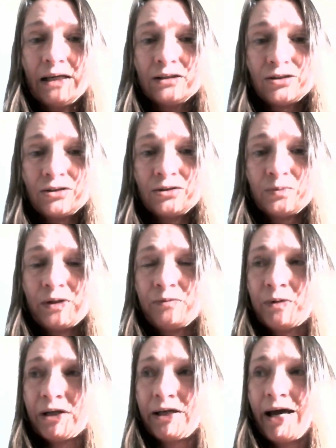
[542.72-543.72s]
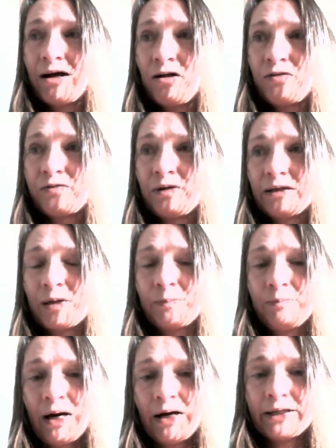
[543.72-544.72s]
issues with my health, like my
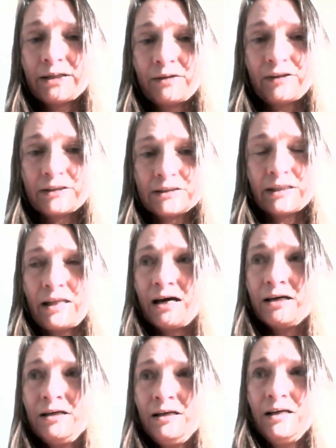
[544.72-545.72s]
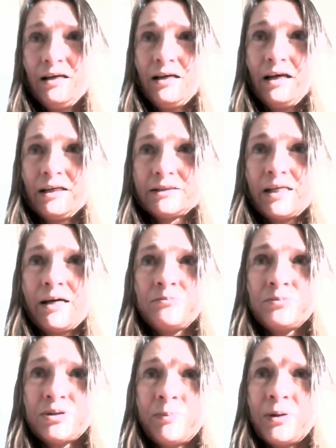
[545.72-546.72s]
back and things like that at
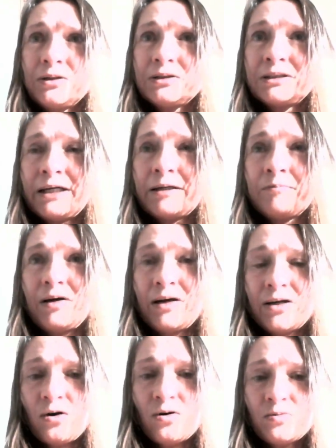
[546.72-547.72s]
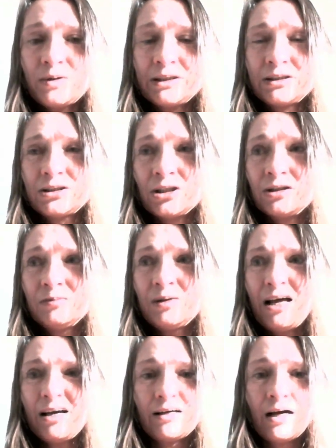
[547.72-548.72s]
times, but I always thought,
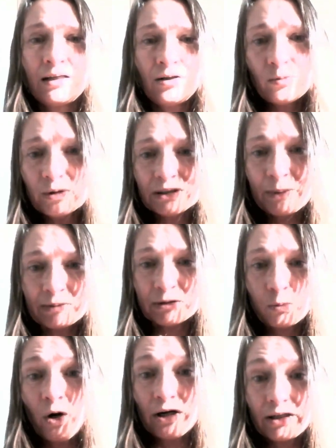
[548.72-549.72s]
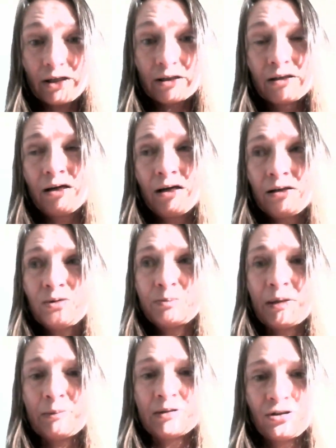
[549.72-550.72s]
well, I'll always be able to work. I'll always
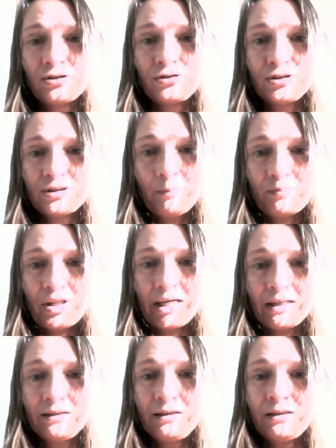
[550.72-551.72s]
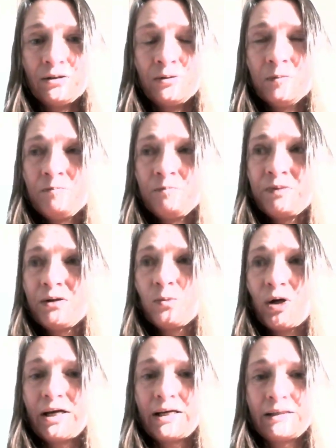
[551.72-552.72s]
be able to do something, you know.
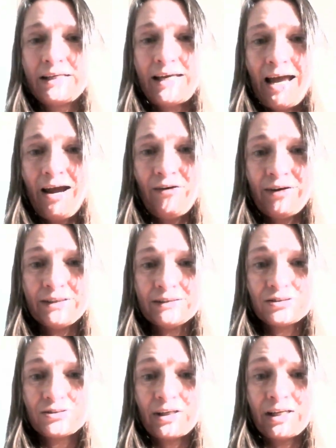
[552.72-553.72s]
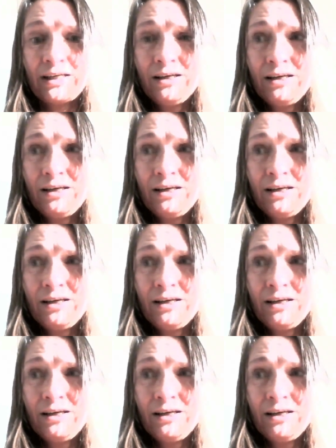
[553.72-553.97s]
Working in the care industry,